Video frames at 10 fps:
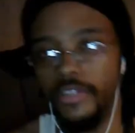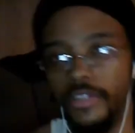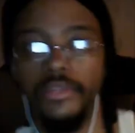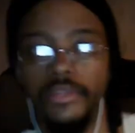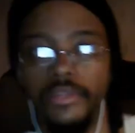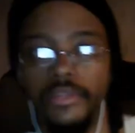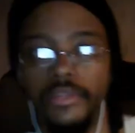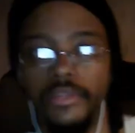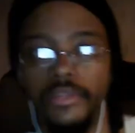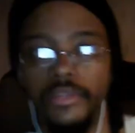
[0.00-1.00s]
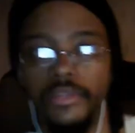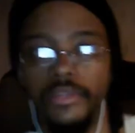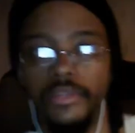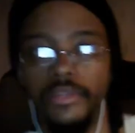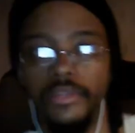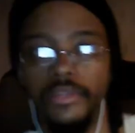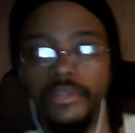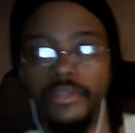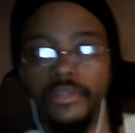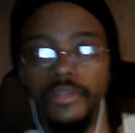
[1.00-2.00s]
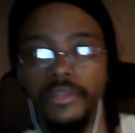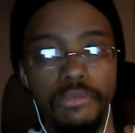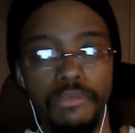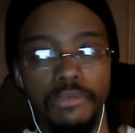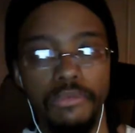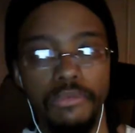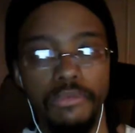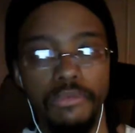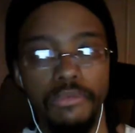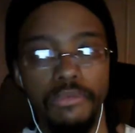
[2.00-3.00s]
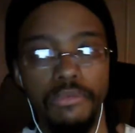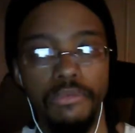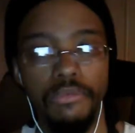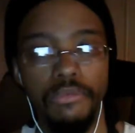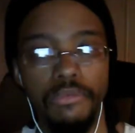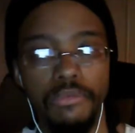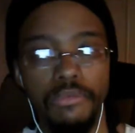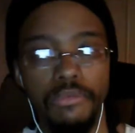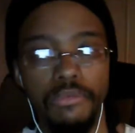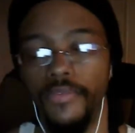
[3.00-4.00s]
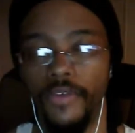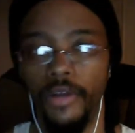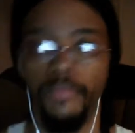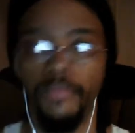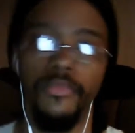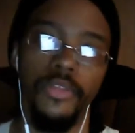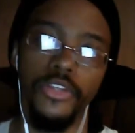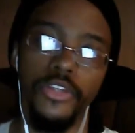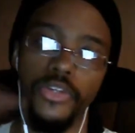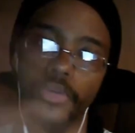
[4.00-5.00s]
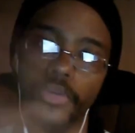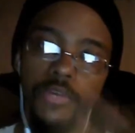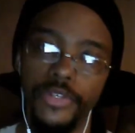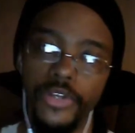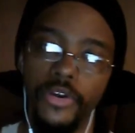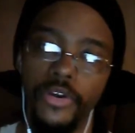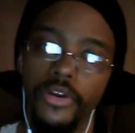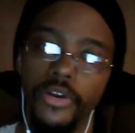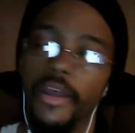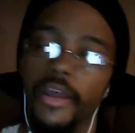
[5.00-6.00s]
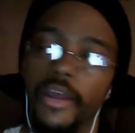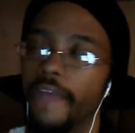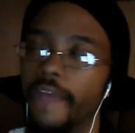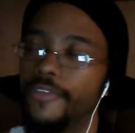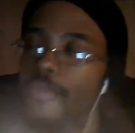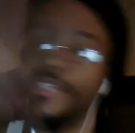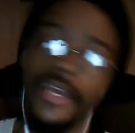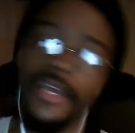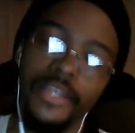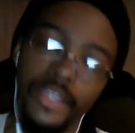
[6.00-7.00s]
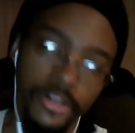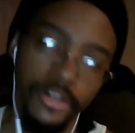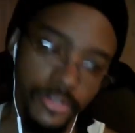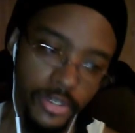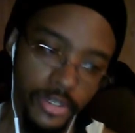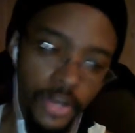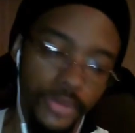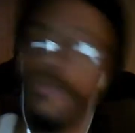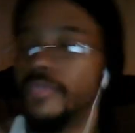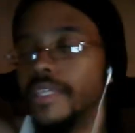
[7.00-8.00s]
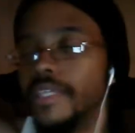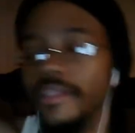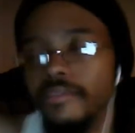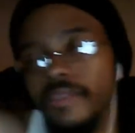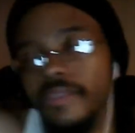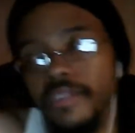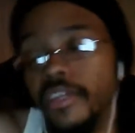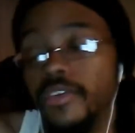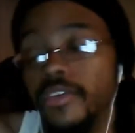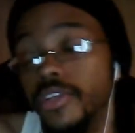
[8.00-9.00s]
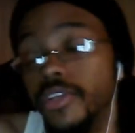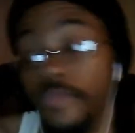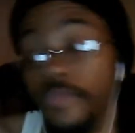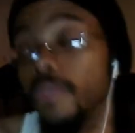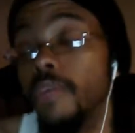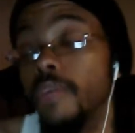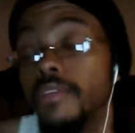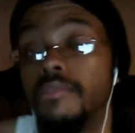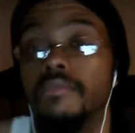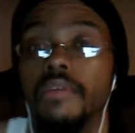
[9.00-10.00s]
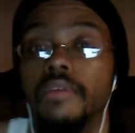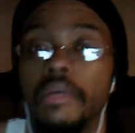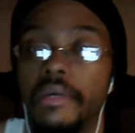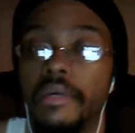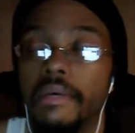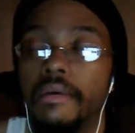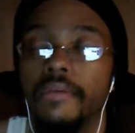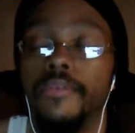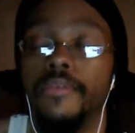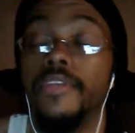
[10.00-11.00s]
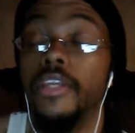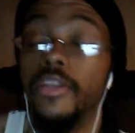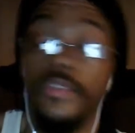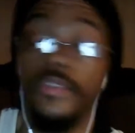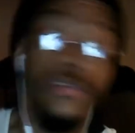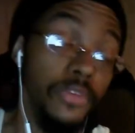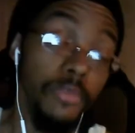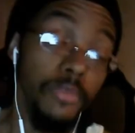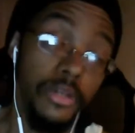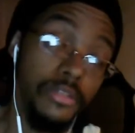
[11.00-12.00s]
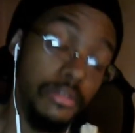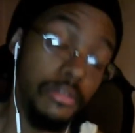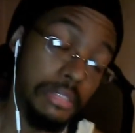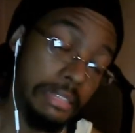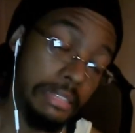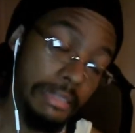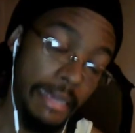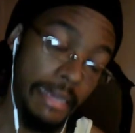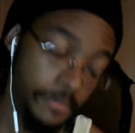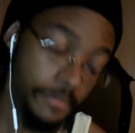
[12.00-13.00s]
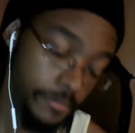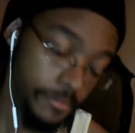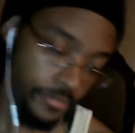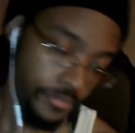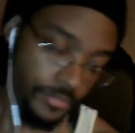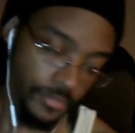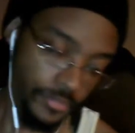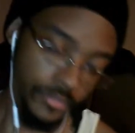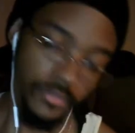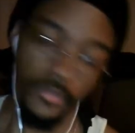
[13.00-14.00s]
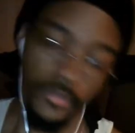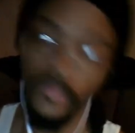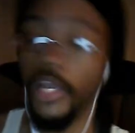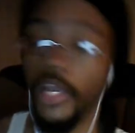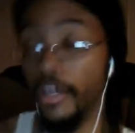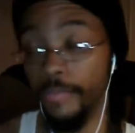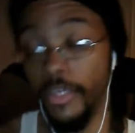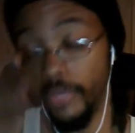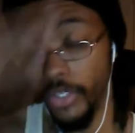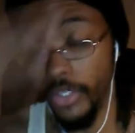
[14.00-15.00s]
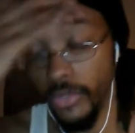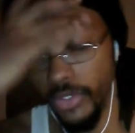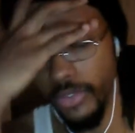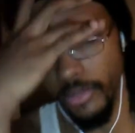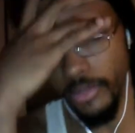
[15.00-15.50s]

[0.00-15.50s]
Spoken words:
the ups and downs of stuff from the 2-year return after 10 years ago, 10 years ago, a few months, 10 years and a few months to date of being with YouTube.